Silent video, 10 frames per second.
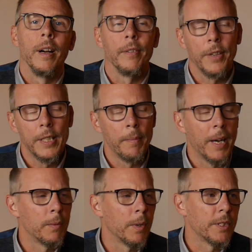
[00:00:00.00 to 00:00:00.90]
A friend of
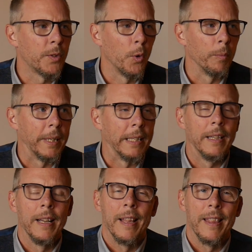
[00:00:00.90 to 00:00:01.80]
mine once told me
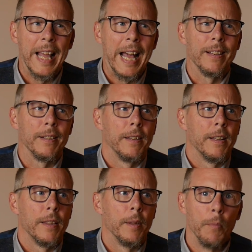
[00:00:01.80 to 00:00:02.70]
that
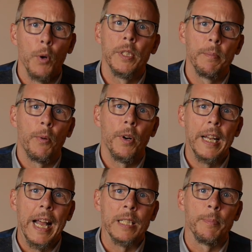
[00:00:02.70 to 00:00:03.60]
the most
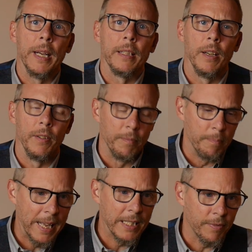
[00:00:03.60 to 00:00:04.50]
important aspect of
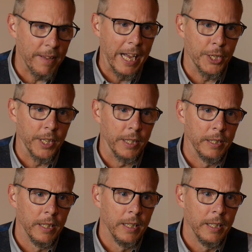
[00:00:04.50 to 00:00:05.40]
men's fashion
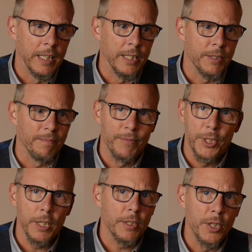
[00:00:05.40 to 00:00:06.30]
is
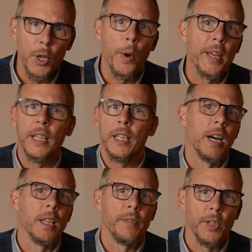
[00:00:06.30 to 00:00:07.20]
just knowing the
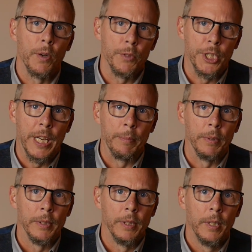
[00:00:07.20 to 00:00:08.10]
cut of your own jib,
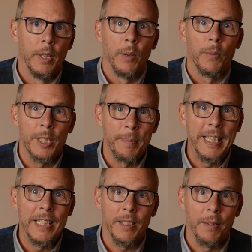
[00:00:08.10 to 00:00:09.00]
which
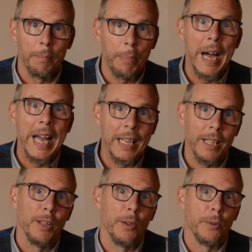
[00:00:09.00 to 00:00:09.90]
means buying
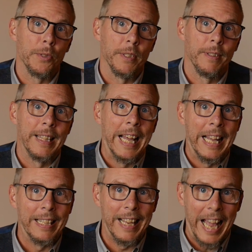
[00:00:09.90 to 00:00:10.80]
clothes
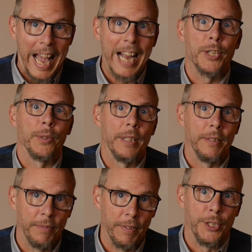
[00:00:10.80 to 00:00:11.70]
that
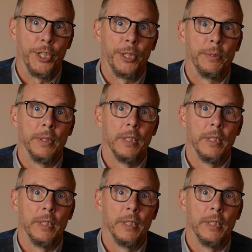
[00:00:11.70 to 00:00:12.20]
actually fit you,